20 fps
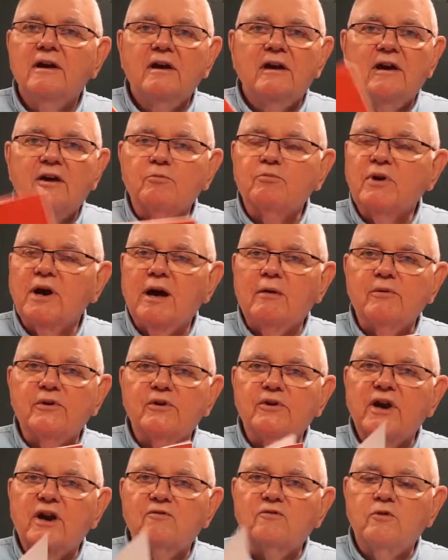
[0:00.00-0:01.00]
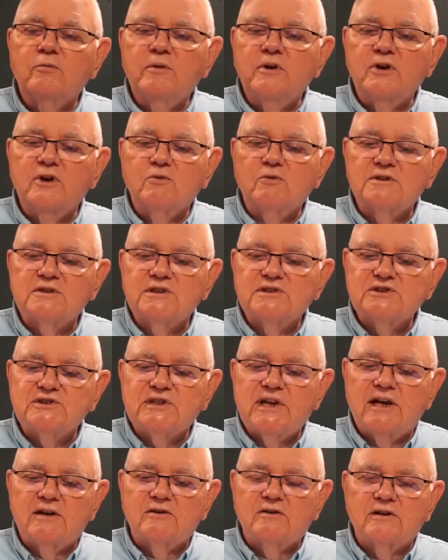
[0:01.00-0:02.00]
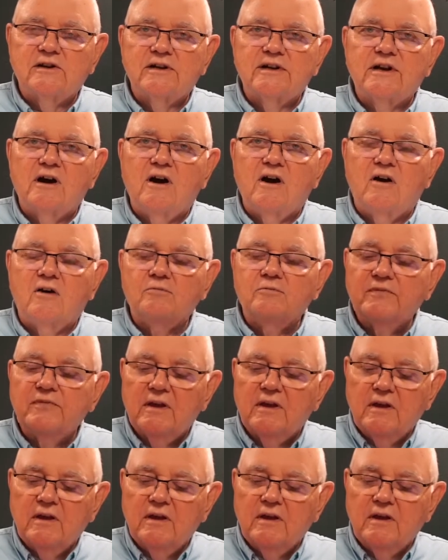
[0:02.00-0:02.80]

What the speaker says: and probably you're not familiar with this standard at all.